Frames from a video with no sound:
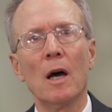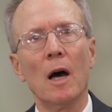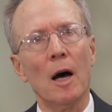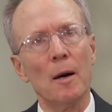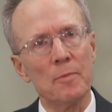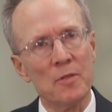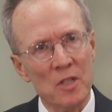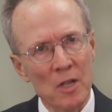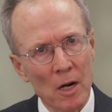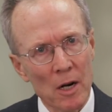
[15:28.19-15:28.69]

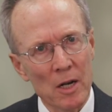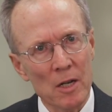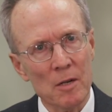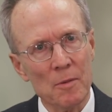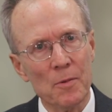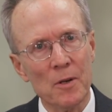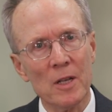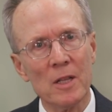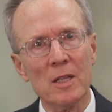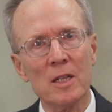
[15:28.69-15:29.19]
I'm sorry to
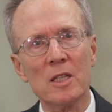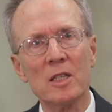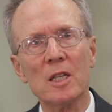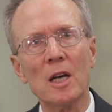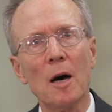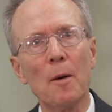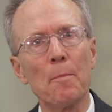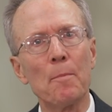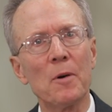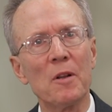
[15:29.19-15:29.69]
bring this
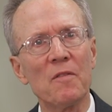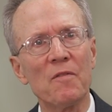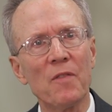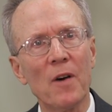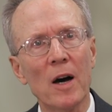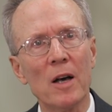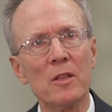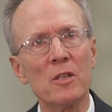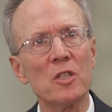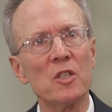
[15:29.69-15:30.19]
up, but
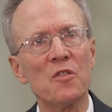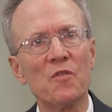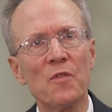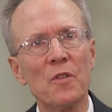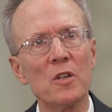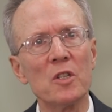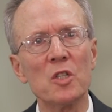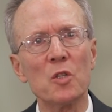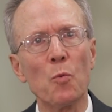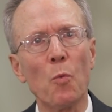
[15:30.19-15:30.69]
Father's
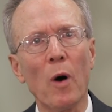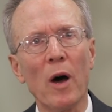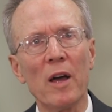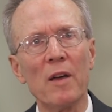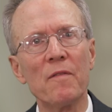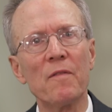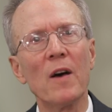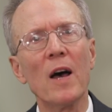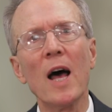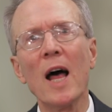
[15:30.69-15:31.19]
first
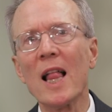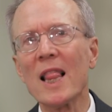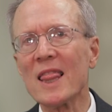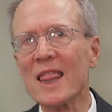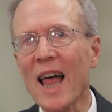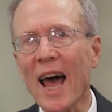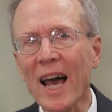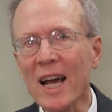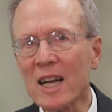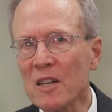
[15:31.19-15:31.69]
wife
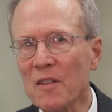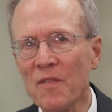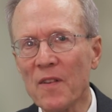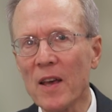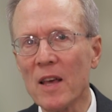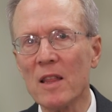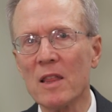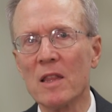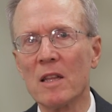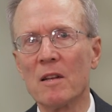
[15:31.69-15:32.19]
lacked
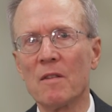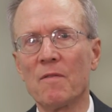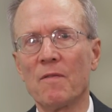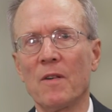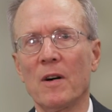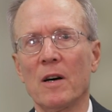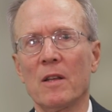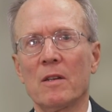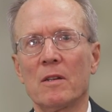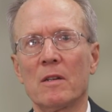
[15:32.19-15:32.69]
faith in
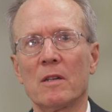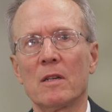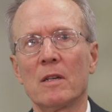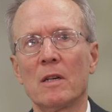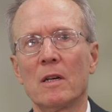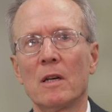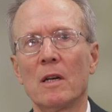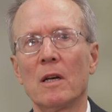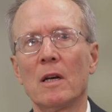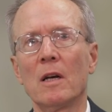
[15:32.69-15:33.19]
Father.
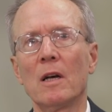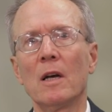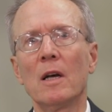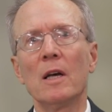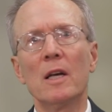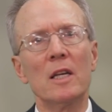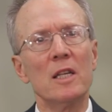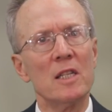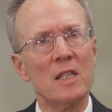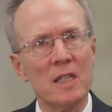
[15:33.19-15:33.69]

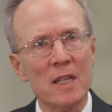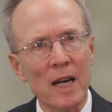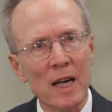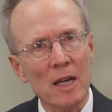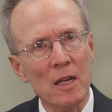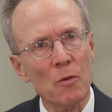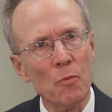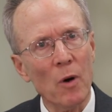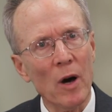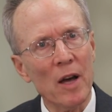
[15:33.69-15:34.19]
His
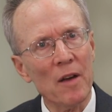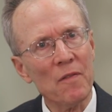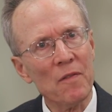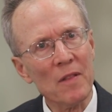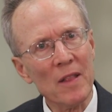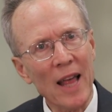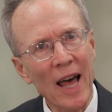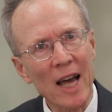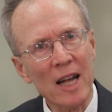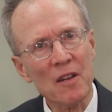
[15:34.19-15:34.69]
second wife
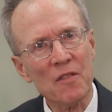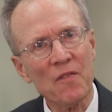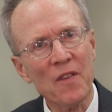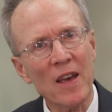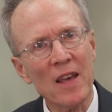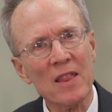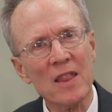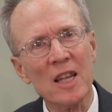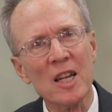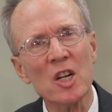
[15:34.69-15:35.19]
lacked
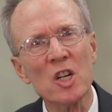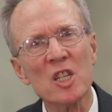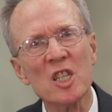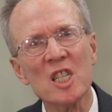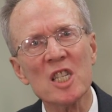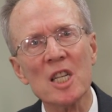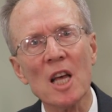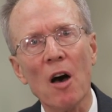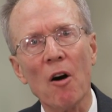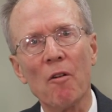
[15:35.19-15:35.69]
faith in
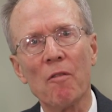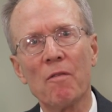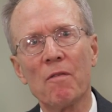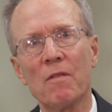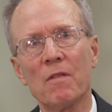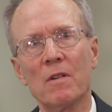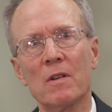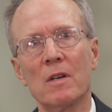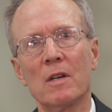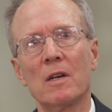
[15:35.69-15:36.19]
herself.
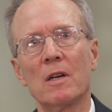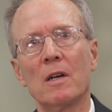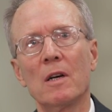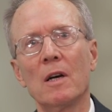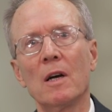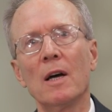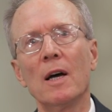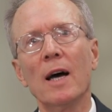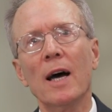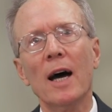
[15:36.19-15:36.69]

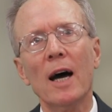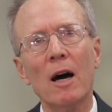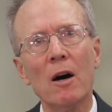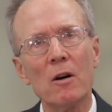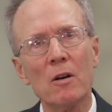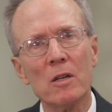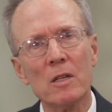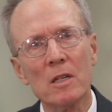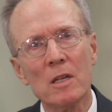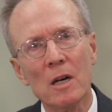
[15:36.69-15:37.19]
How
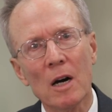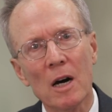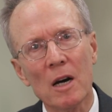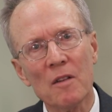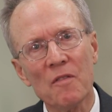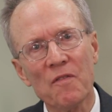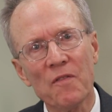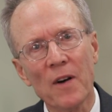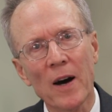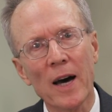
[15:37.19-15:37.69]
could
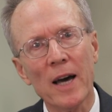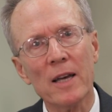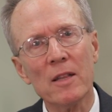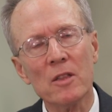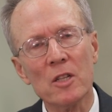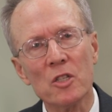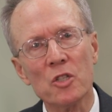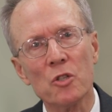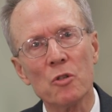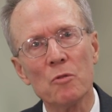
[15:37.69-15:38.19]
God find
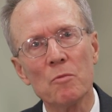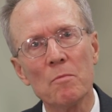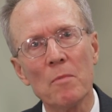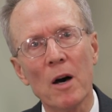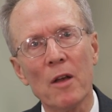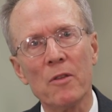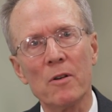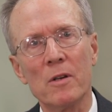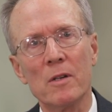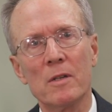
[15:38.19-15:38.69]
the true
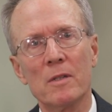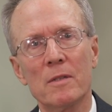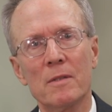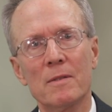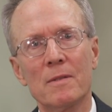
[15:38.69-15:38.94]
mother?